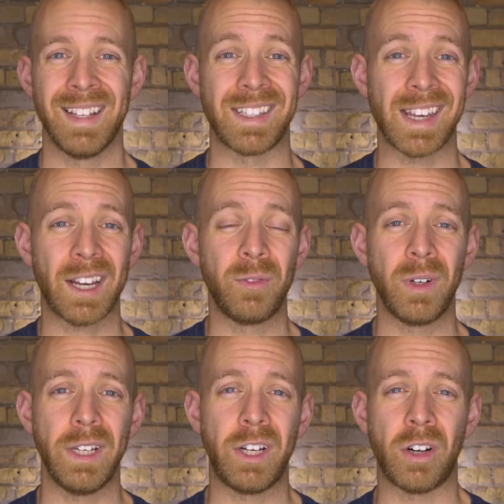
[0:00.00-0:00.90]
The second
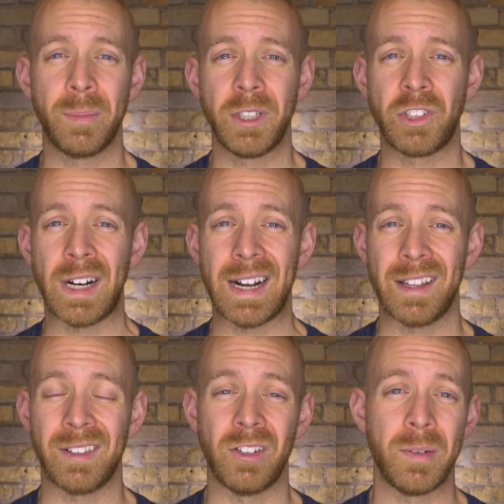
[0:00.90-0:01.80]
really common
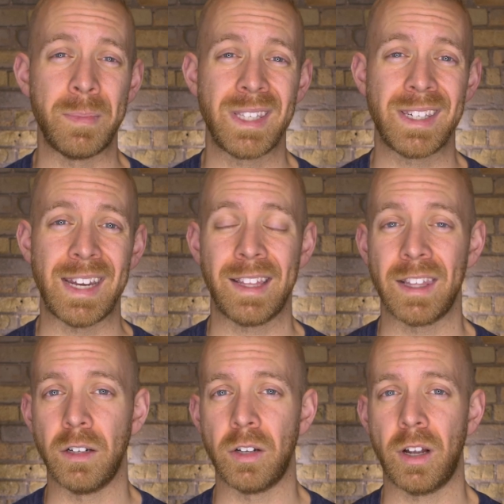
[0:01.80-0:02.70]
triathlon mistake
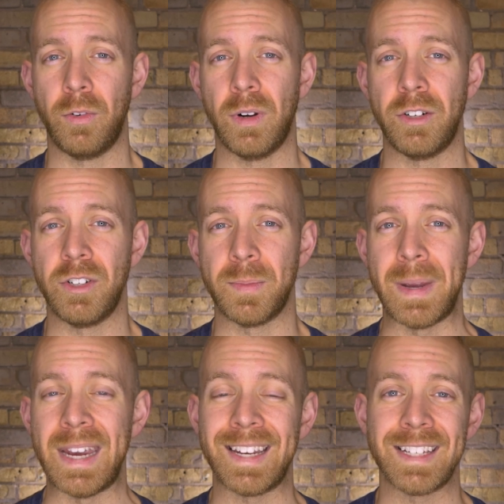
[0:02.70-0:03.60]
that a lot of runners
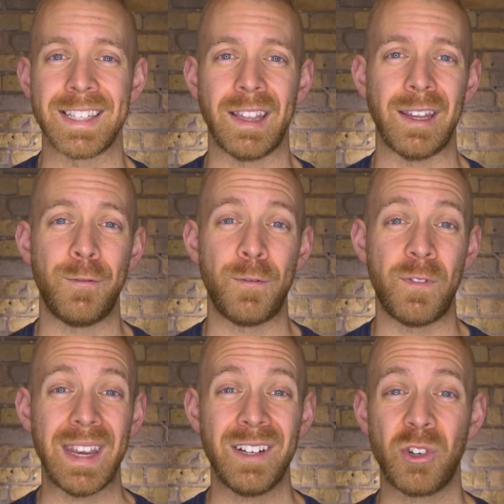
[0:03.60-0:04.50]
make is that they
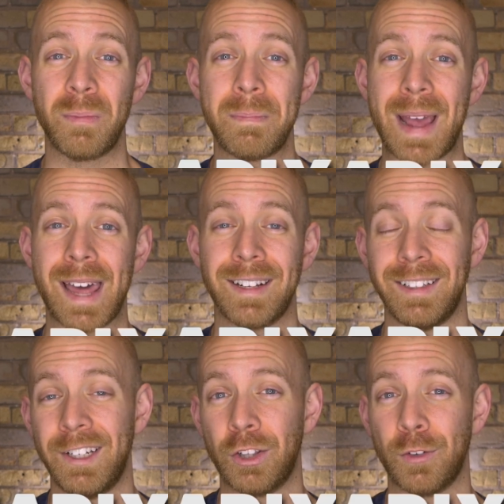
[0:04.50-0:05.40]
fade
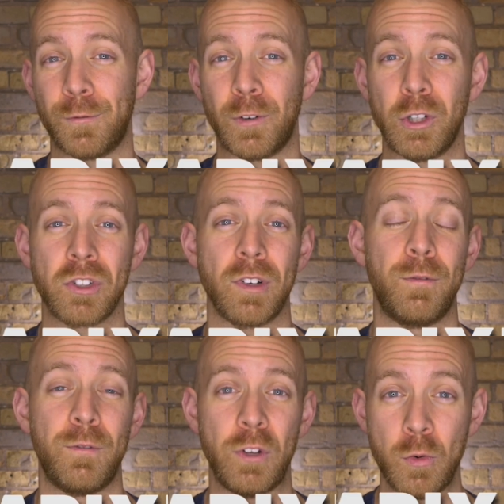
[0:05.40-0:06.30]
dramatically in the first
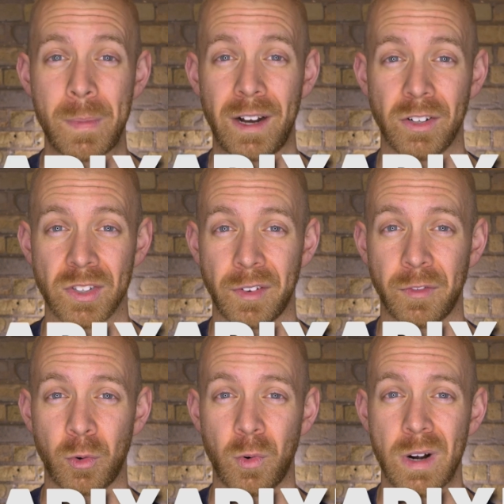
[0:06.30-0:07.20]
few miles
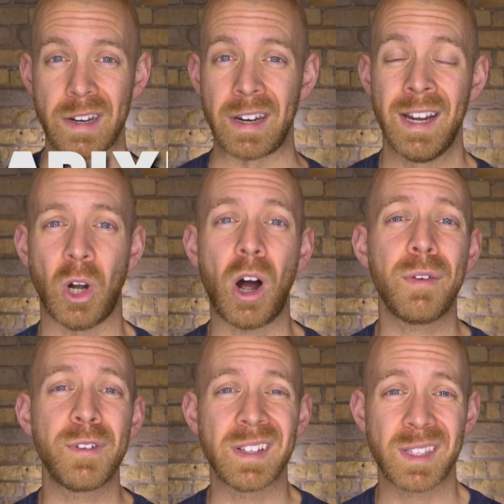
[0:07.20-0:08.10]
of the run.
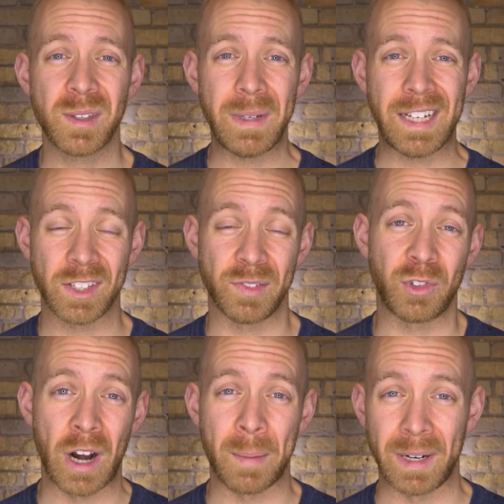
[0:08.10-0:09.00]
Often this is because of
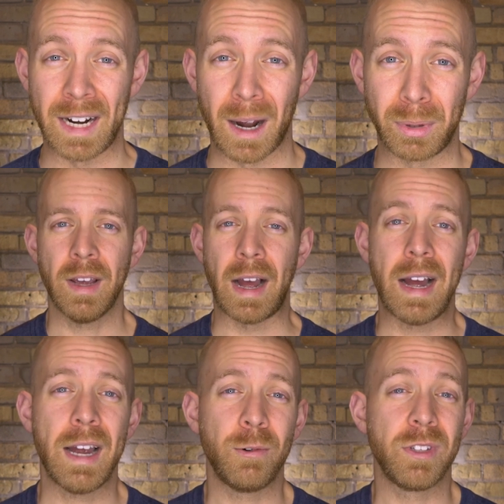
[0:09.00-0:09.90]
cramping up.
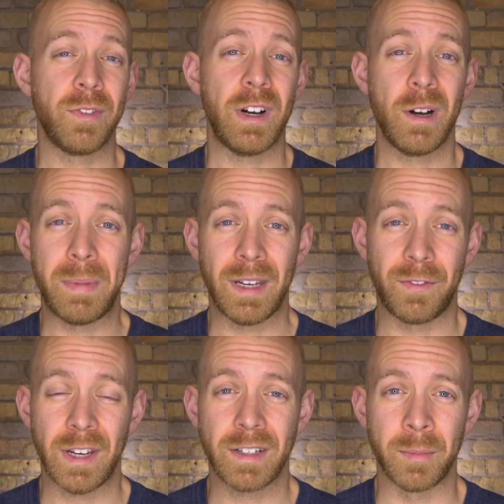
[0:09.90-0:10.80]
I was a very big
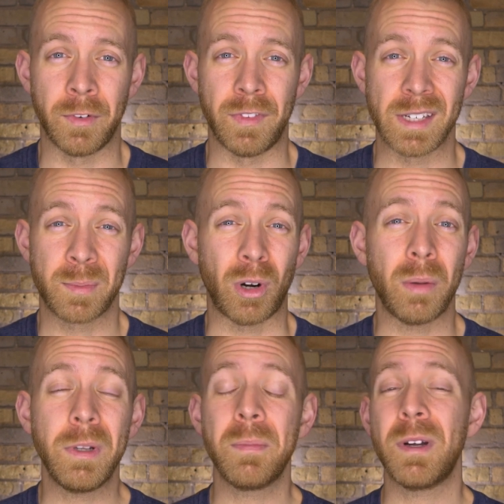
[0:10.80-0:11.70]
victim of this,
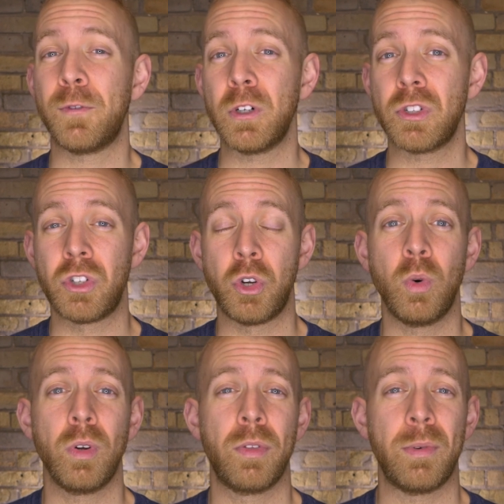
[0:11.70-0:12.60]
probably in my first
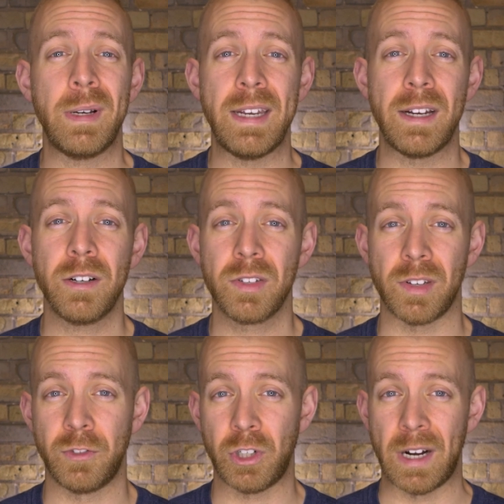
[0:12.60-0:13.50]
2 or 3 years
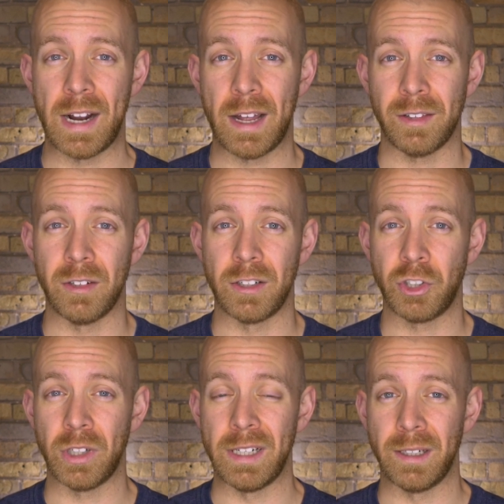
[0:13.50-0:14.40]
of triathlon
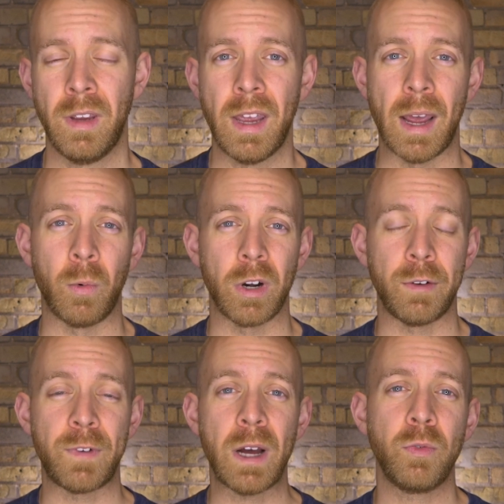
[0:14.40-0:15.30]
training. And what I
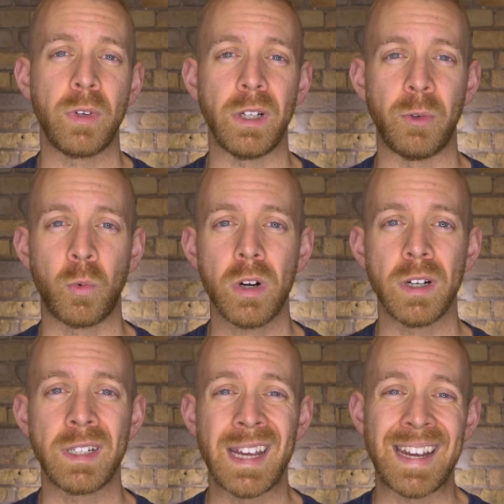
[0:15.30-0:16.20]
found really
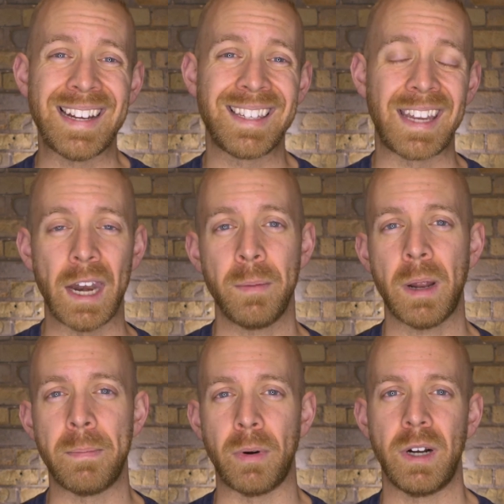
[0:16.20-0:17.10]
worked is getting
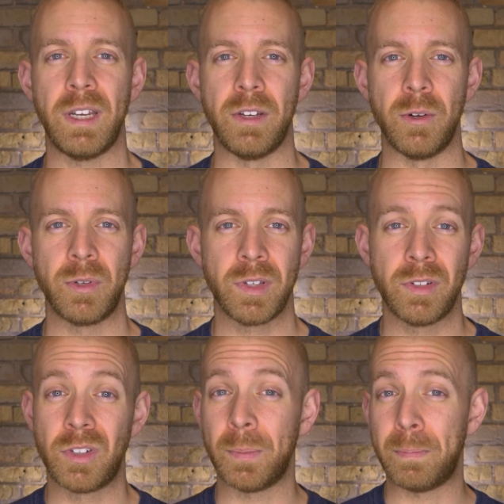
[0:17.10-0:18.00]
my body used
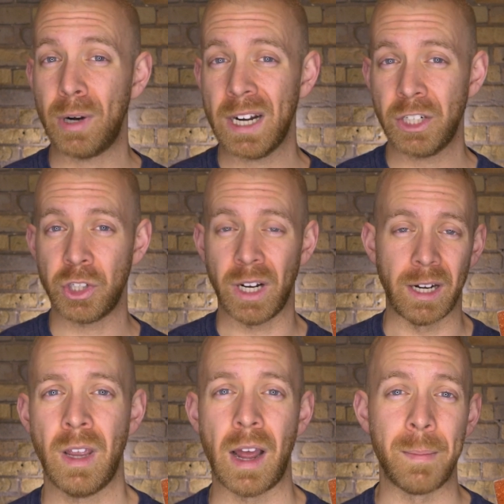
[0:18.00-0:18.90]
to brick
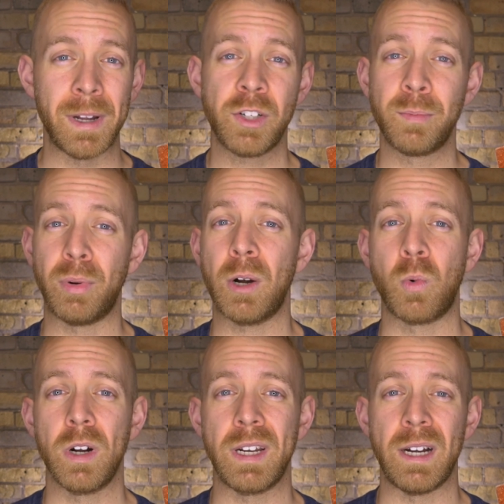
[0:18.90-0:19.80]
training. I mentioned brick
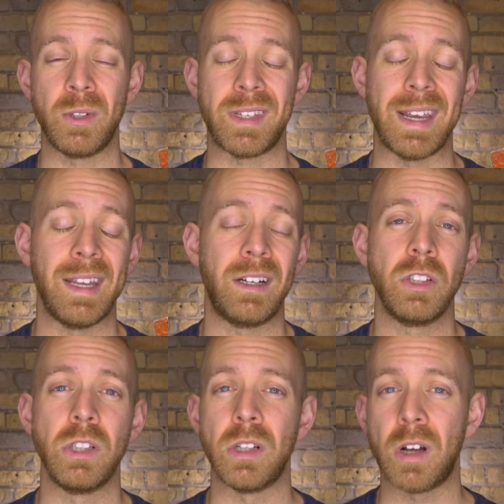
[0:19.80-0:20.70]
workouts in a
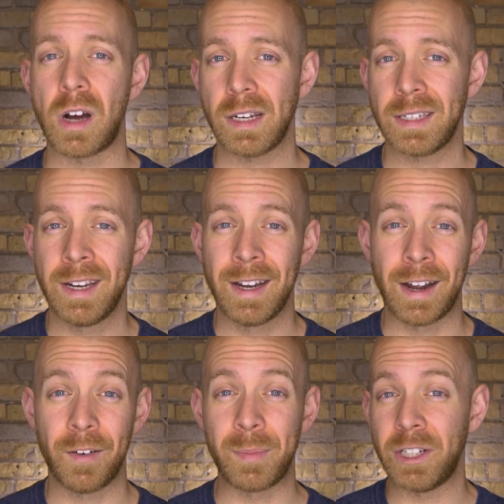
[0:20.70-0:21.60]
lot
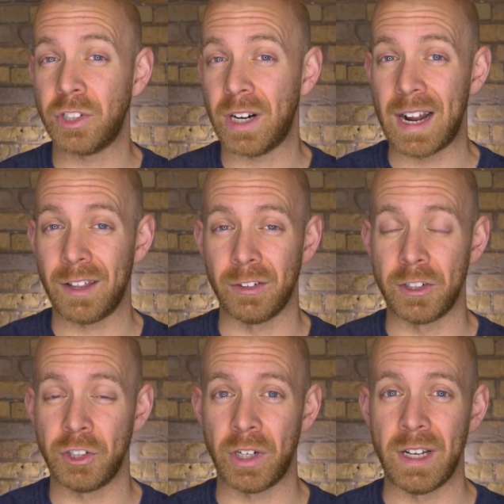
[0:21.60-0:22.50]
of my
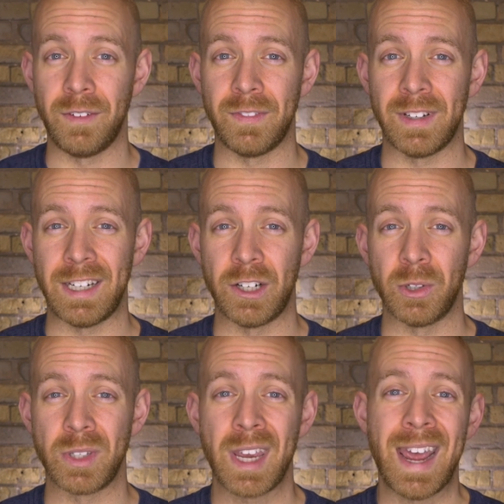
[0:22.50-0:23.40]
triathlon training
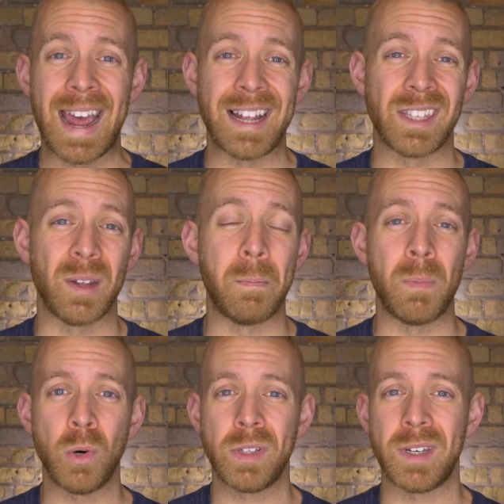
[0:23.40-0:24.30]
videos as the
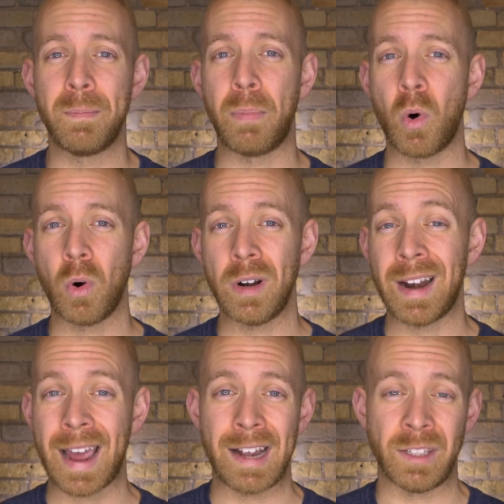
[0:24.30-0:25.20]
most
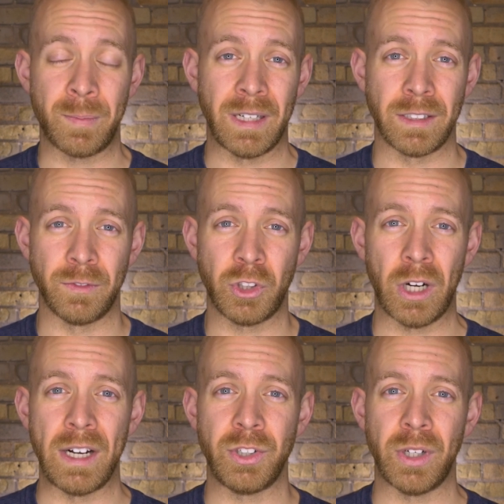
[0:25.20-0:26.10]
important aspect of
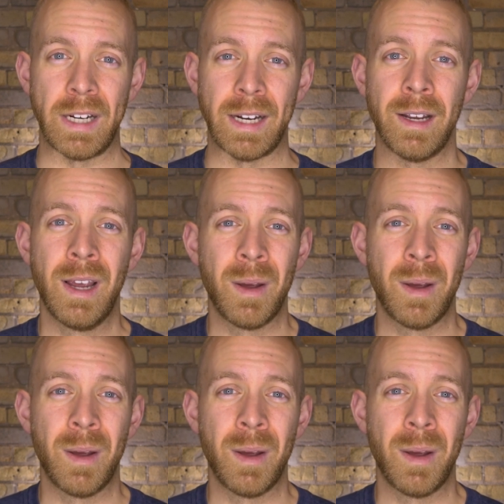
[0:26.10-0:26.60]
tri training.